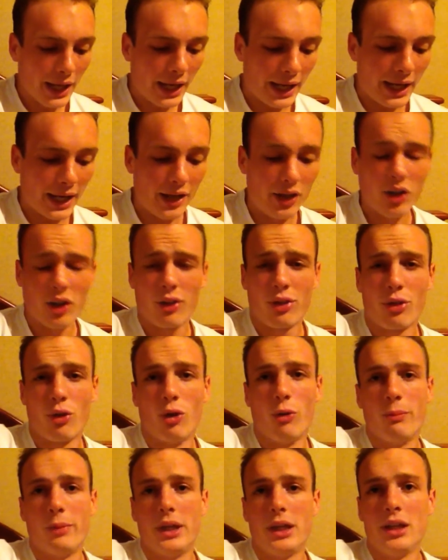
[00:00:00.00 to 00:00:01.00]
And I
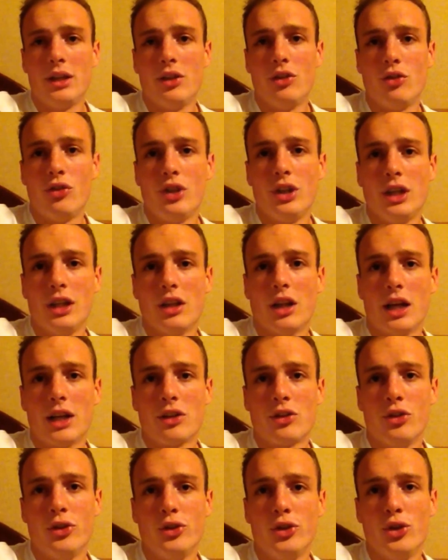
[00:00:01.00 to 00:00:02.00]
thought, being in a city
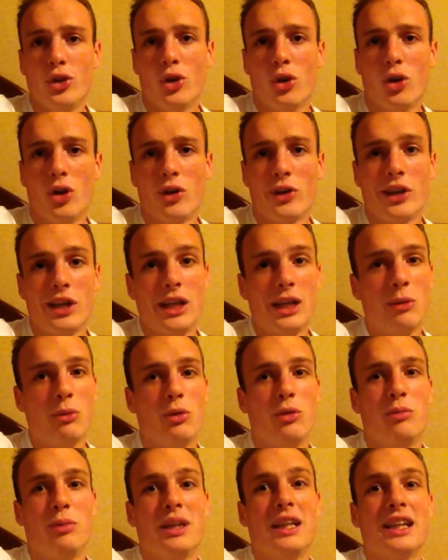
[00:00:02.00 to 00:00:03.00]
like New York, it
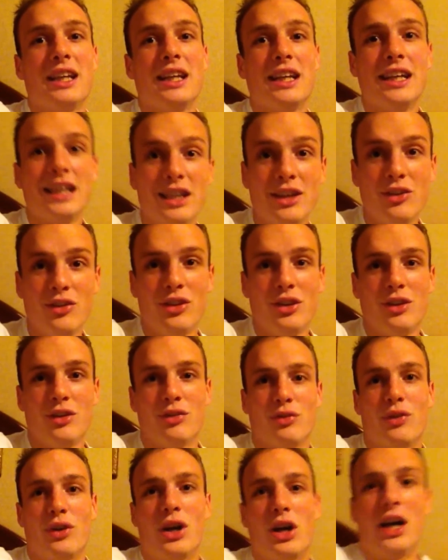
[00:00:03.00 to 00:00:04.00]
would be easy
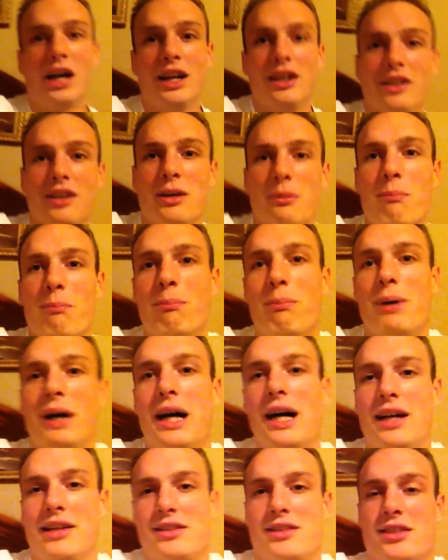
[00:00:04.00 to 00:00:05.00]
to find.
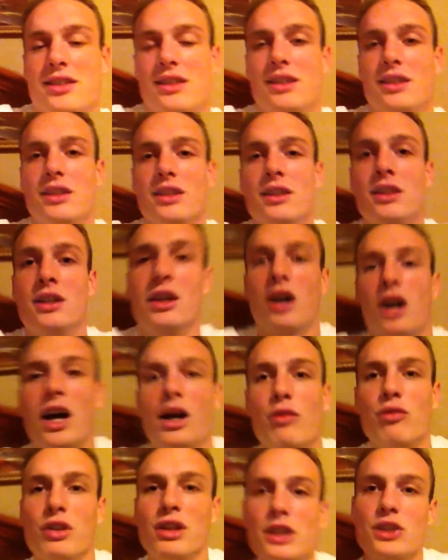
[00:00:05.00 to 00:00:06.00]
But
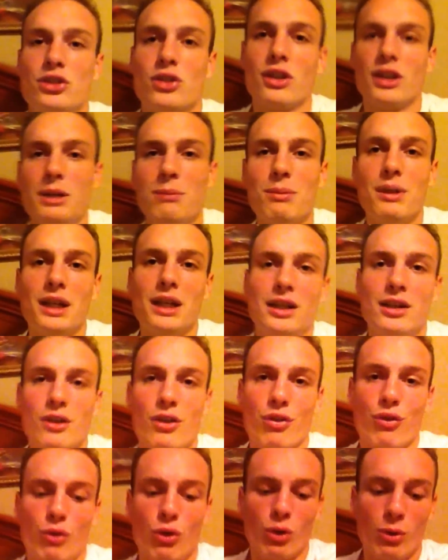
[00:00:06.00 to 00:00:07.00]
I've literally been
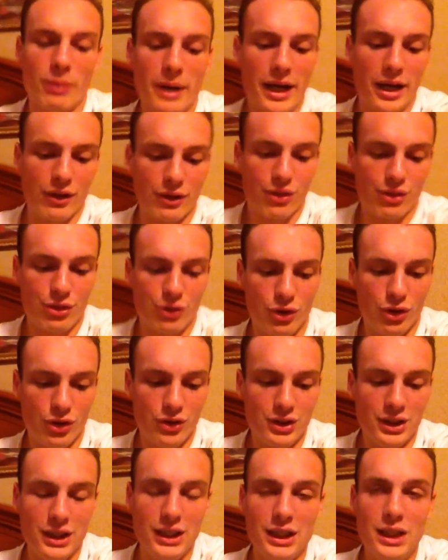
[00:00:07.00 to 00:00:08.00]
through about
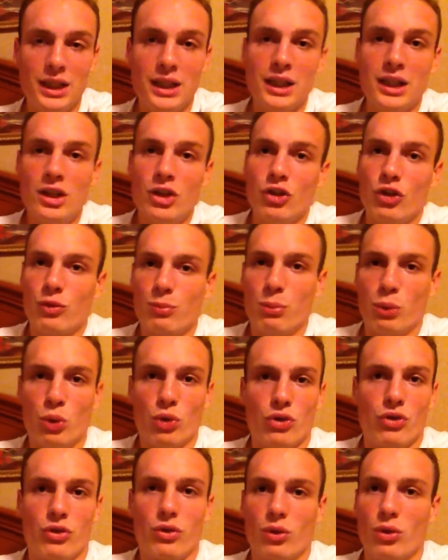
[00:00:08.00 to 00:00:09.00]
30
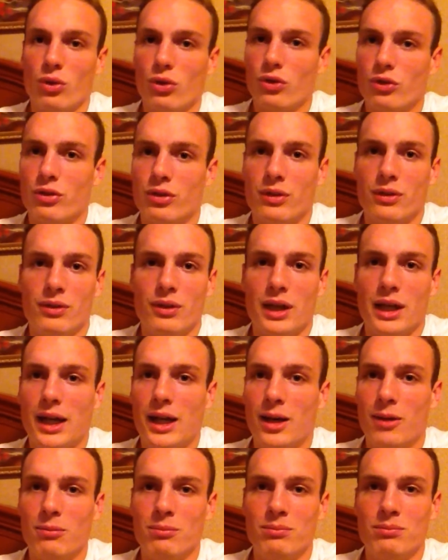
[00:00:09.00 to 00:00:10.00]
sports stores.
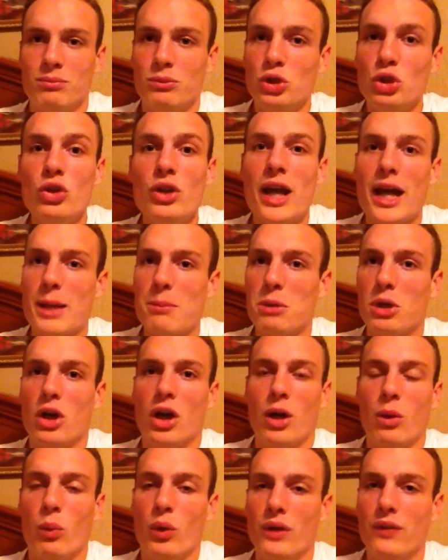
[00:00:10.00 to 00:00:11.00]
You name it,
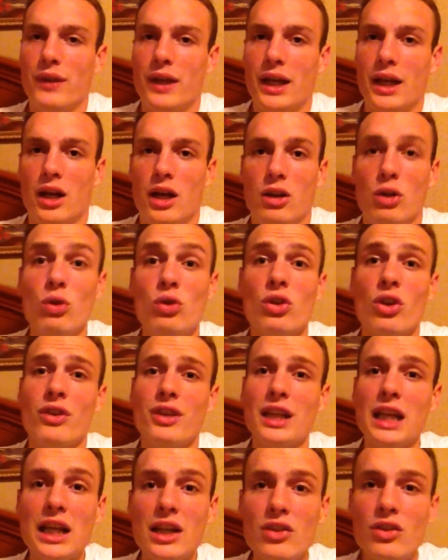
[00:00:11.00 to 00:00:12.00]
I went there. I looked on
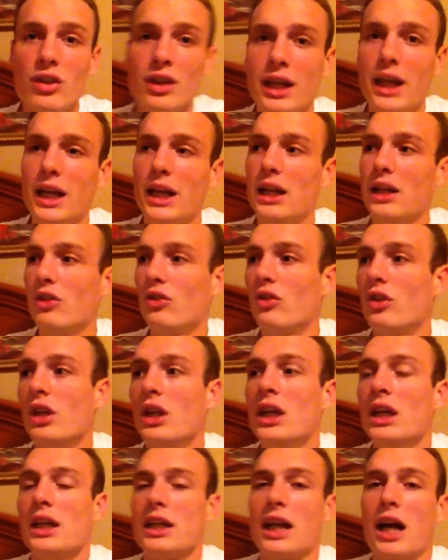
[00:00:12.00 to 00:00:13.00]
the internet.
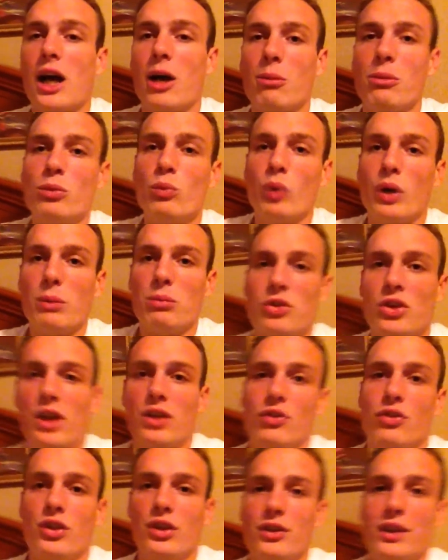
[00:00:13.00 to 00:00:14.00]
Garmin
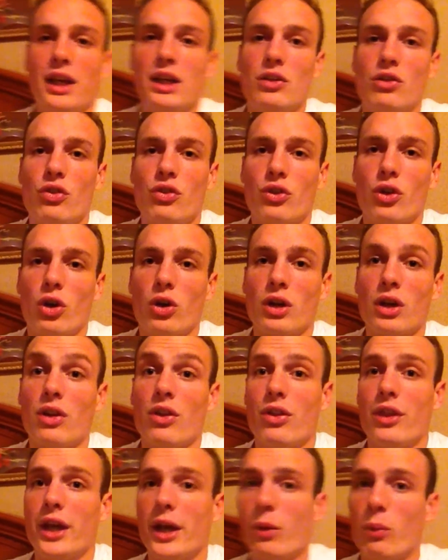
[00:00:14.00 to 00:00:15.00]
website said they'd stock
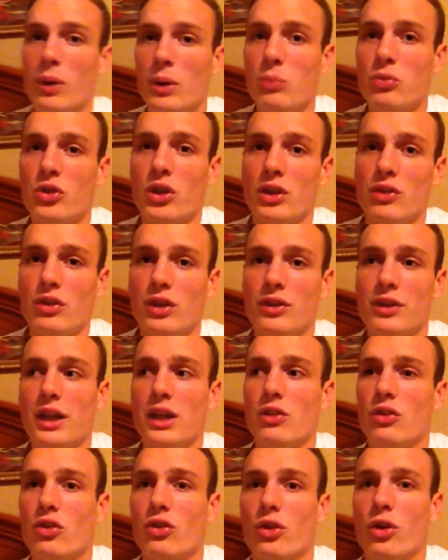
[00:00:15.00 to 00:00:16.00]
it. Their website said
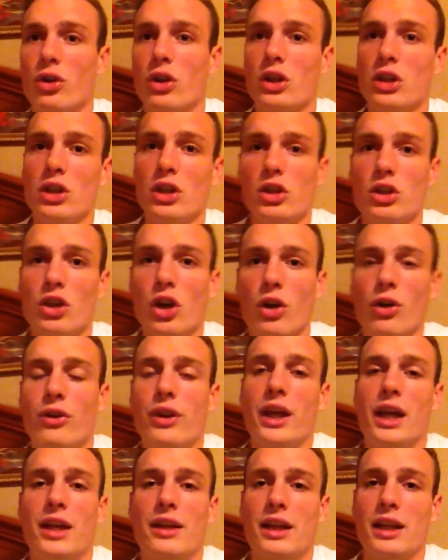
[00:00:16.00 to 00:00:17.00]
they'd stock it. You go
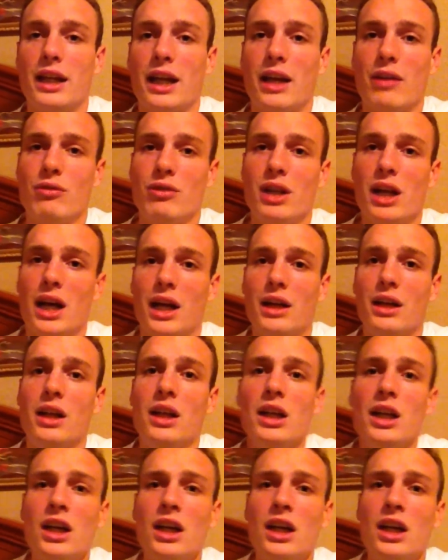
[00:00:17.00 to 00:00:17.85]
there and they'd have none.